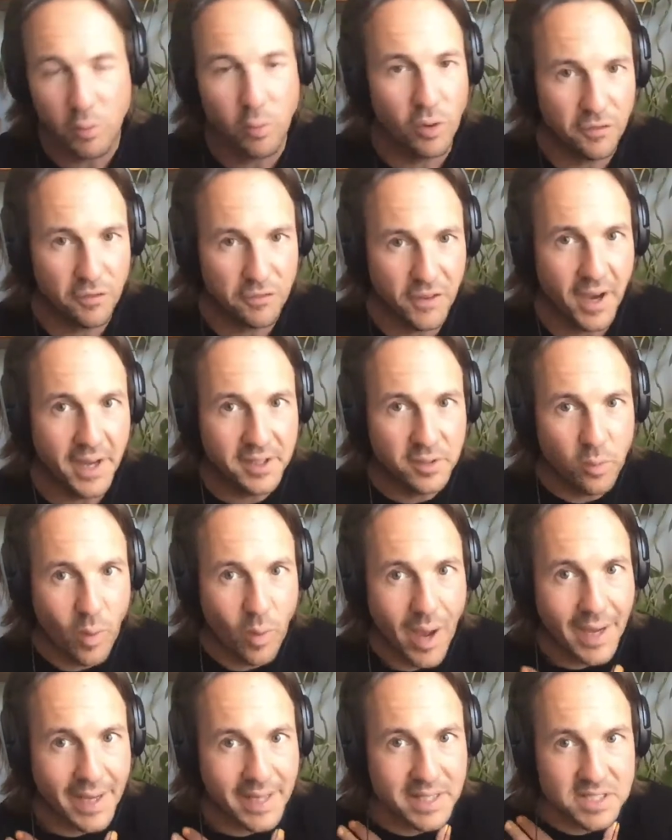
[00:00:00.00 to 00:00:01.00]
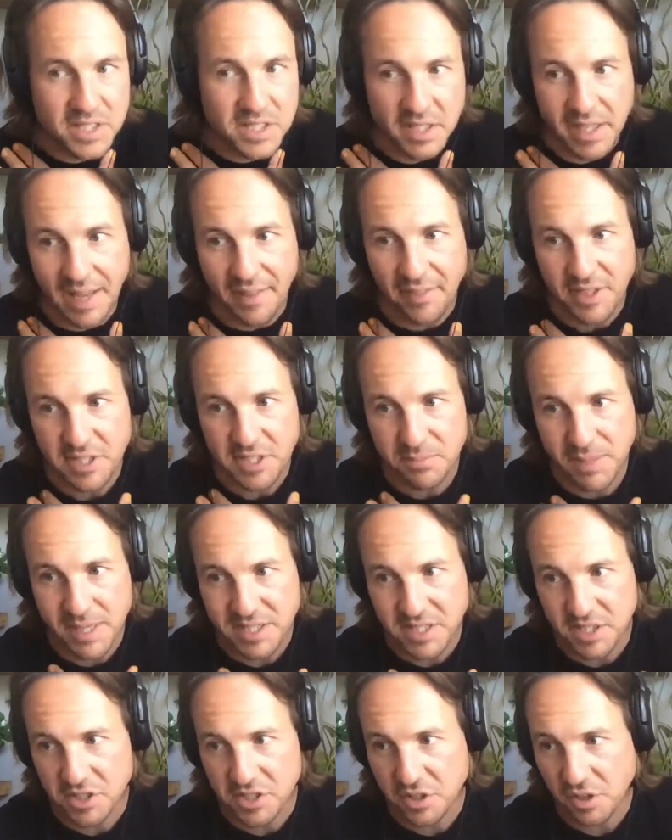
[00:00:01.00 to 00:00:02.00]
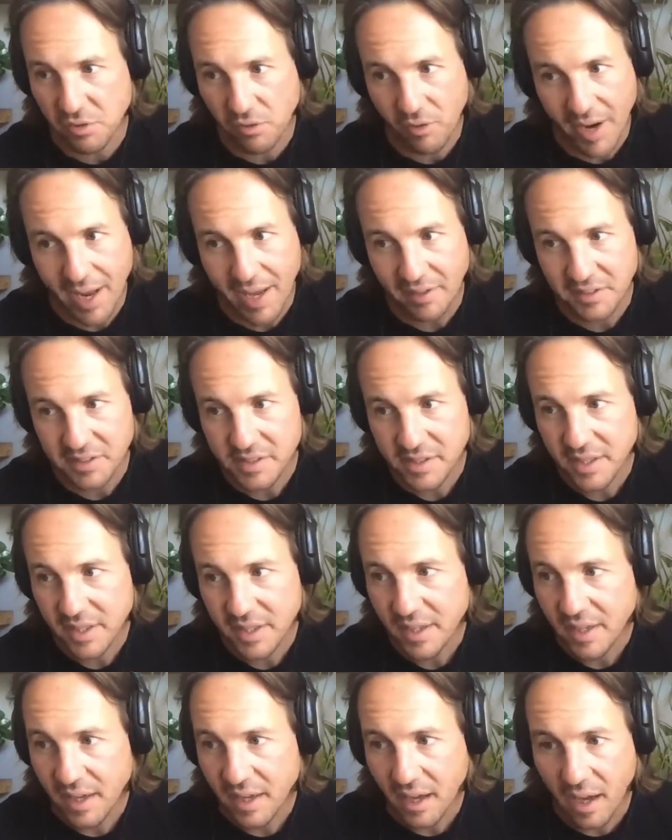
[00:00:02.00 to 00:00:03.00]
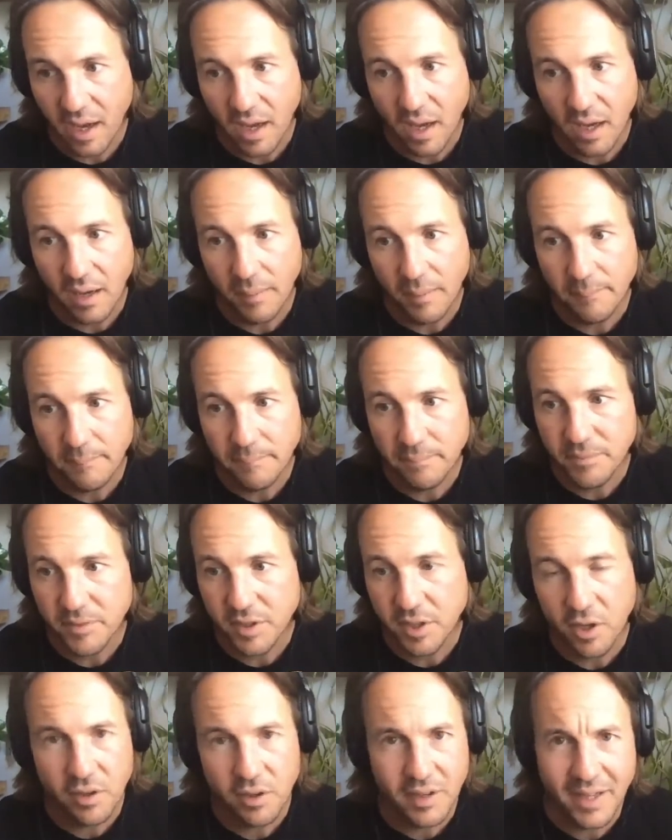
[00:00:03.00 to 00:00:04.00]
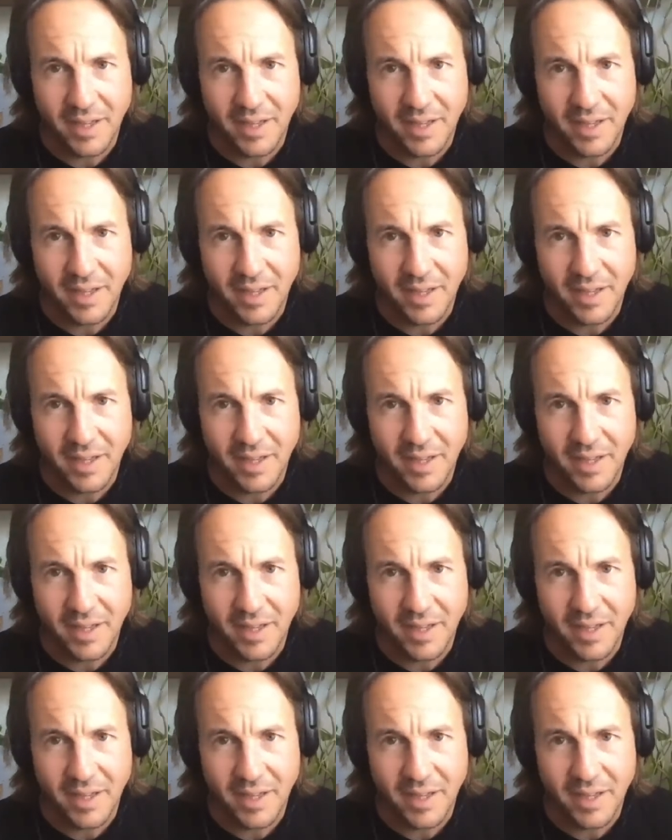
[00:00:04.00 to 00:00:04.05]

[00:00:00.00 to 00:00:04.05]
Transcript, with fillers: People will find a way to get this message around. Um,